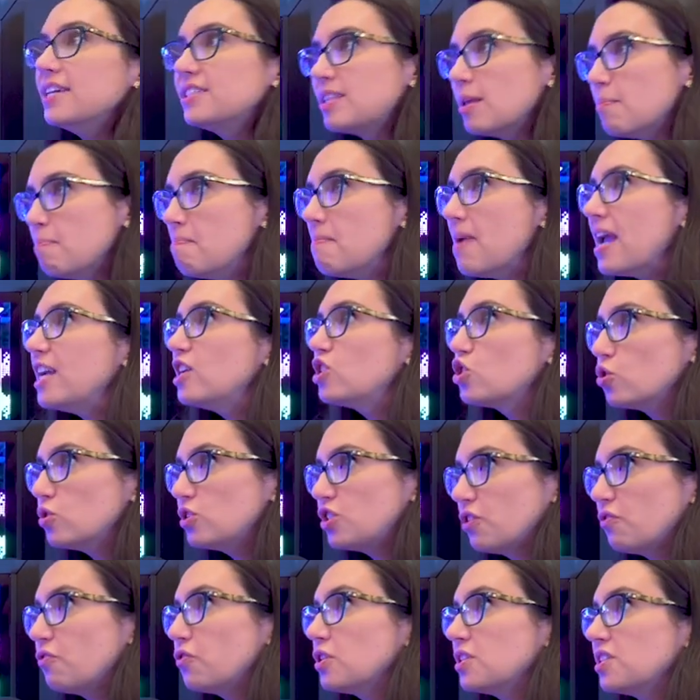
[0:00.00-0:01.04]
is the major
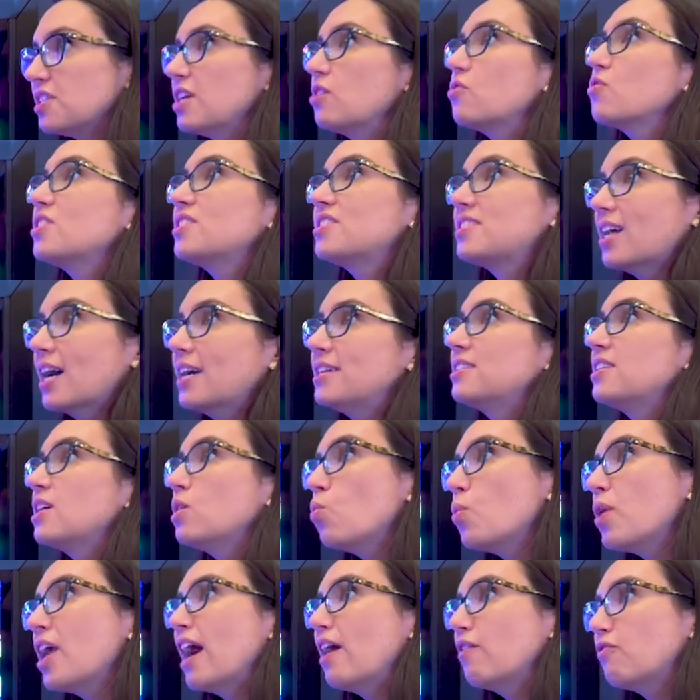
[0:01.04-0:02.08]
difference there the
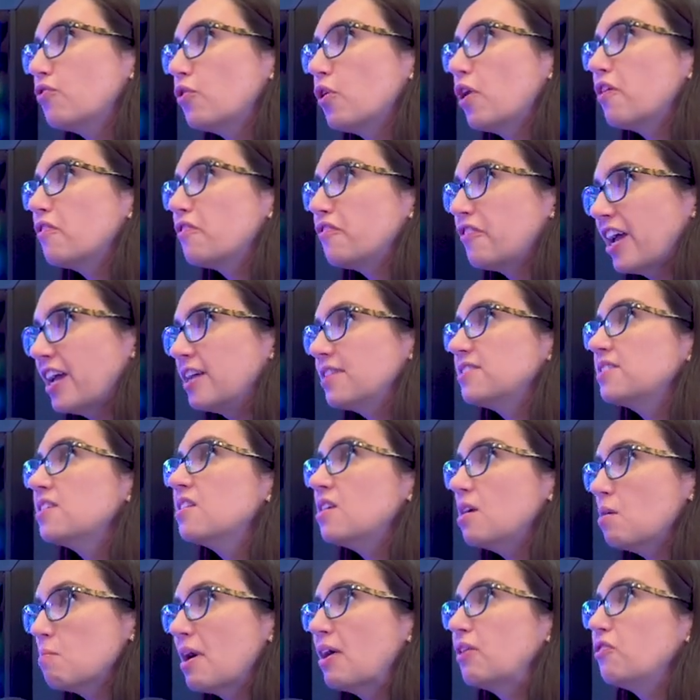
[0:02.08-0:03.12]
sizing we have for our fans and
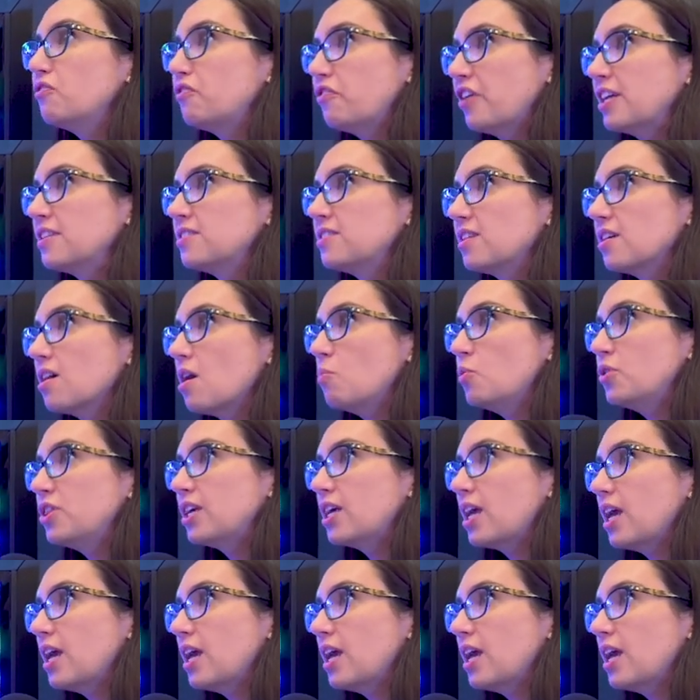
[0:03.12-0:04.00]
the amount of fans that come with the